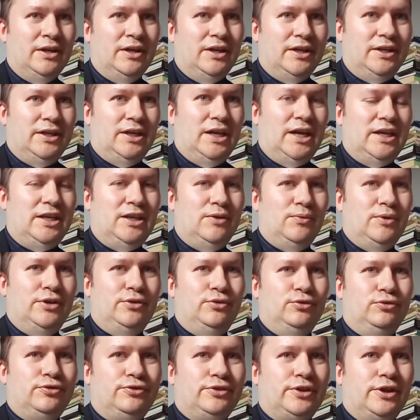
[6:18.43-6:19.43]
And
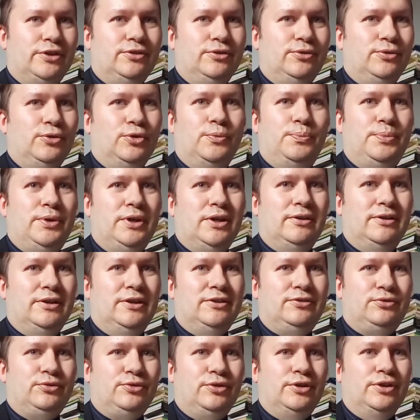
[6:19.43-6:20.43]
anyone who studied European
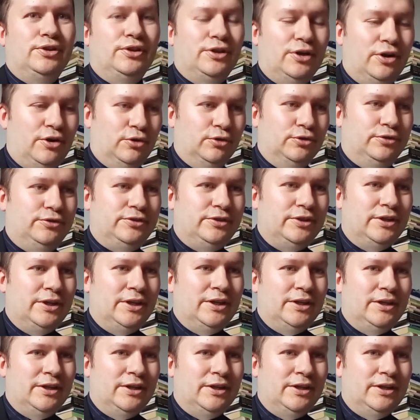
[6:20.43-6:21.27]
history knows